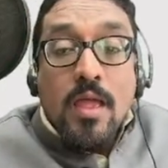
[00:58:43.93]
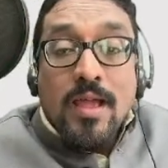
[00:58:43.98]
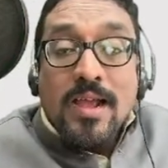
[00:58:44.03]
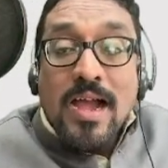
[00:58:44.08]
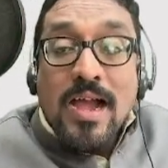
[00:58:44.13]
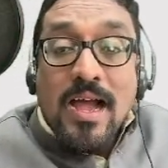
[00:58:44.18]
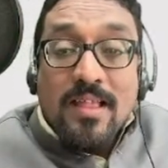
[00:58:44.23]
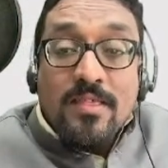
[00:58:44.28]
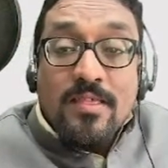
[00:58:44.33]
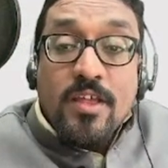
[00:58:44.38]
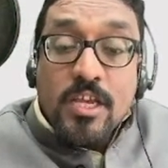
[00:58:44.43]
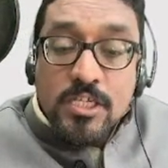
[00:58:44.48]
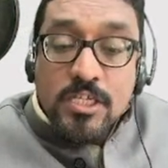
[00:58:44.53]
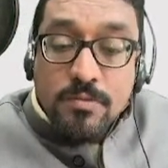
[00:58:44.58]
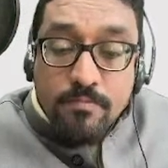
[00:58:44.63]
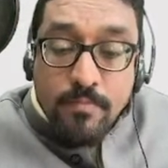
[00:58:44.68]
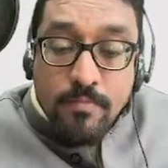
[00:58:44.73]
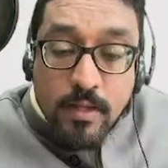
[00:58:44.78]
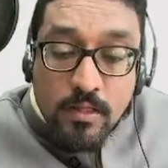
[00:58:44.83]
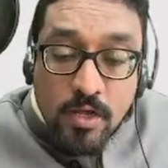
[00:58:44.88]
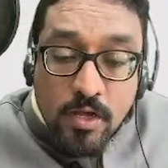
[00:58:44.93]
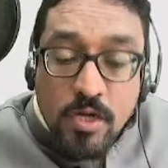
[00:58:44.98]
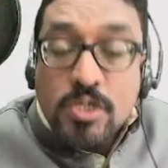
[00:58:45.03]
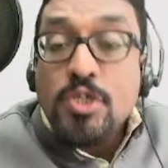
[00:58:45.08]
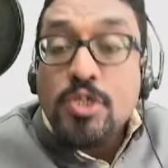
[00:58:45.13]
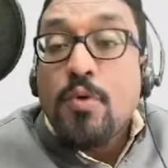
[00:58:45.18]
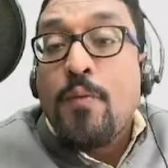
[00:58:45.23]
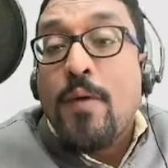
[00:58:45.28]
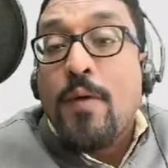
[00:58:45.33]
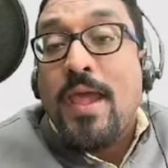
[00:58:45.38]
Gandhi's methods
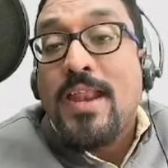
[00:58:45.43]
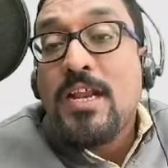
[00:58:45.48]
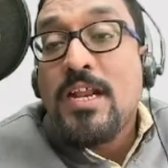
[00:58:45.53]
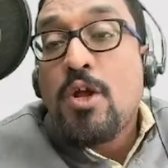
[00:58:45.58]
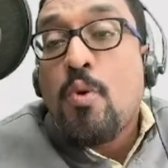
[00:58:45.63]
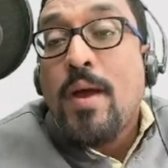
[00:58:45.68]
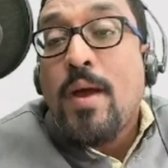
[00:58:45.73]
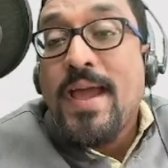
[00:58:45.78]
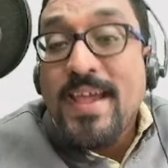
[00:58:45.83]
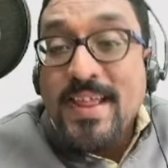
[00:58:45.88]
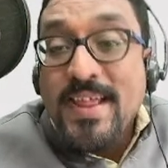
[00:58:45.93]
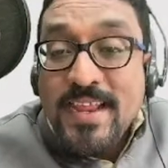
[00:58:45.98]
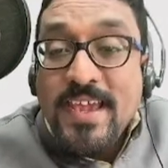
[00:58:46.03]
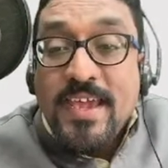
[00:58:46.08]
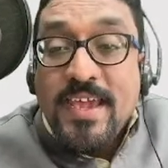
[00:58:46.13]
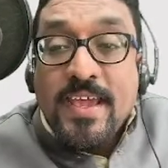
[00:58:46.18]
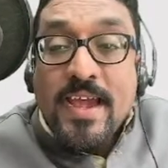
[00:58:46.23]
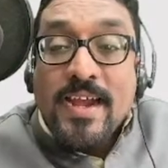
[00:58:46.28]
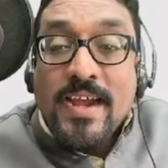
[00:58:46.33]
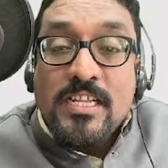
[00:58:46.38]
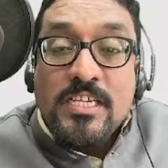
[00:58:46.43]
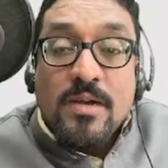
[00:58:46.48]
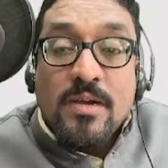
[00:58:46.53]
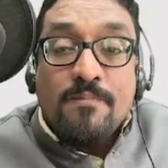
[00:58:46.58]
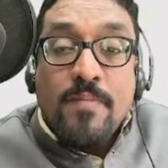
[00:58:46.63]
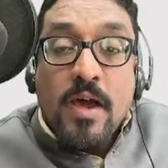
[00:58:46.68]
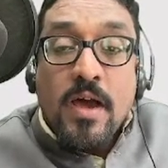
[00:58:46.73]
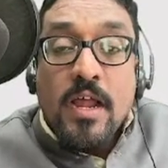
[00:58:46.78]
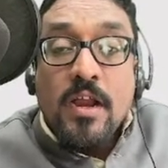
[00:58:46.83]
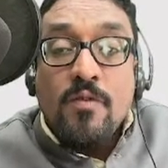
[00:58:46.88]
of enquiry at
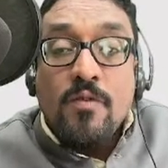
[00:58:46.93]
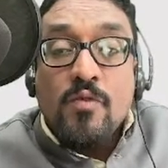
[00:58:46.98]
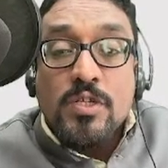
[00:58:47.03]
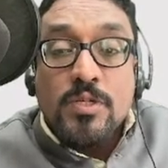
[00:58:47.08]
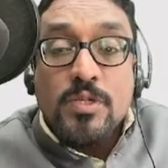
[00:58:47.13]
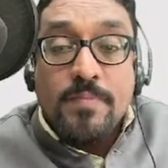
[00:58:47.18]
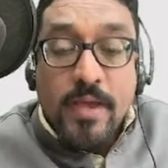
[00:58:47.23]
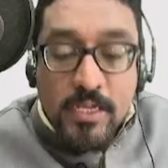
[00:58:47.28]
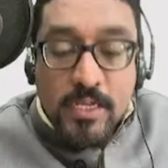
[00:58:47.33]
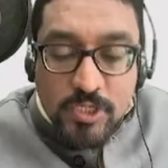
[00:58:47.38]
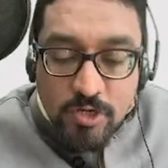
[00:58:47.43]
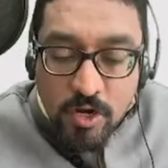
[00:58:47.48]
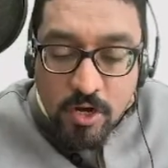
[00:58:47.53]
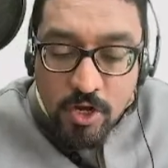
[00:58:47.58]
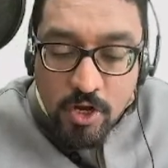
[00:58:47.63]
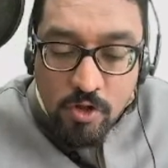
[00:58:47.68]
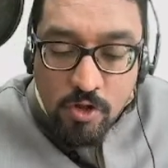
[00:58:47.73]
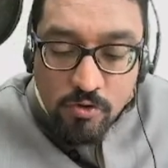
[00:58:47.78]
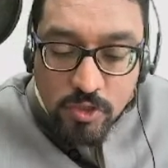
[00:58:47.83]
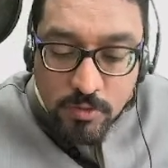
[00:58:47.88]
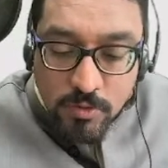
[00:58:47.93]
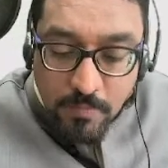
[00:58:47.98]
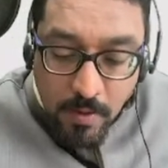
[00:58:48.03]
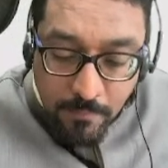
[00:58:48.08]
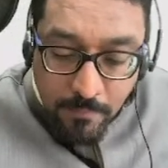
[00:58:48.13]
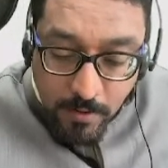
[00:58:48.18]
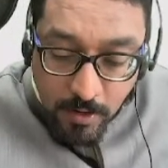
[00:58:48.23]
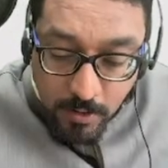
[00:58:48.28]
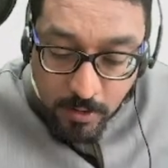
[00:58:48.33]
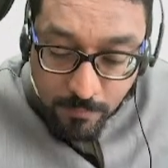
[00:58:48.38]
Champaran was based on
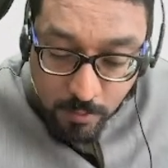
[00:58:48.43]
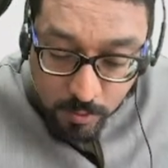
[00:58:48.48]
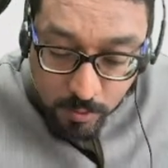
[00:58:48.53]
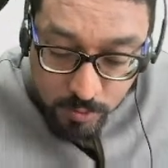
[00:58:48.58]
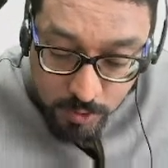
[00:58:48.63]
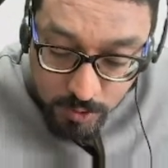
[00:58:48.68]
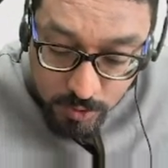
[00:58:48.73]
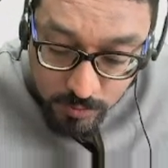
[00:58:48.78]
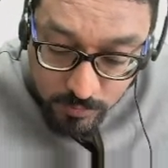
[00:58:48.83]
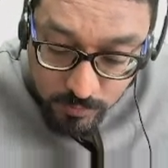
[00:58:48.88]
newspaper reports.